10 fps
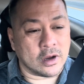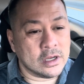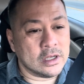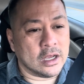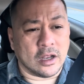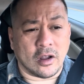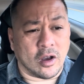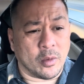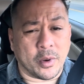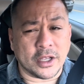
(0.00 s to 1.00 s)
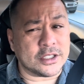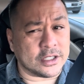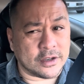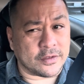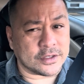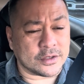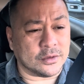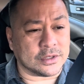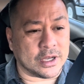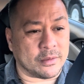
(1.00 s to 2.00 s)
and a bunch of different
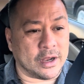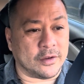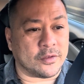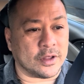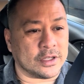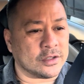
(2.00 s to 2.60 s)
schools get ready for this.